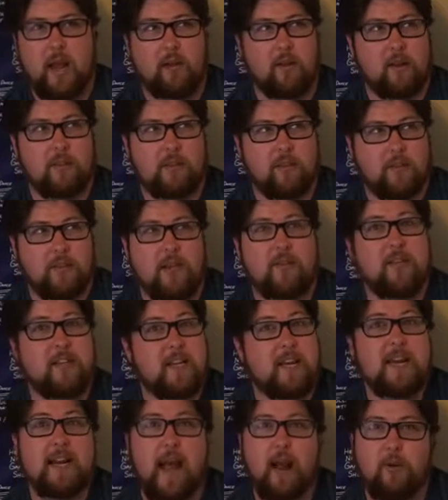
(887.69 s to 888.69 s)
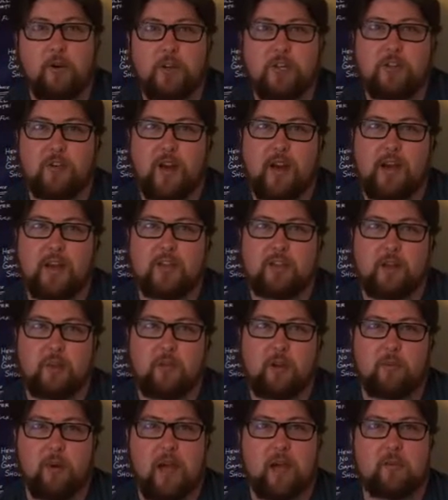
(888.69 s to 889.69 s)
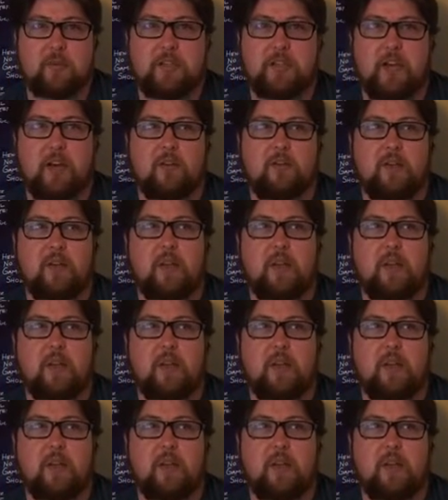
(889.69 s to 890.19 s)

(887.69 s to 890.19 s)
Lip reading: I think it's like 17 hours straight he's up there by himself,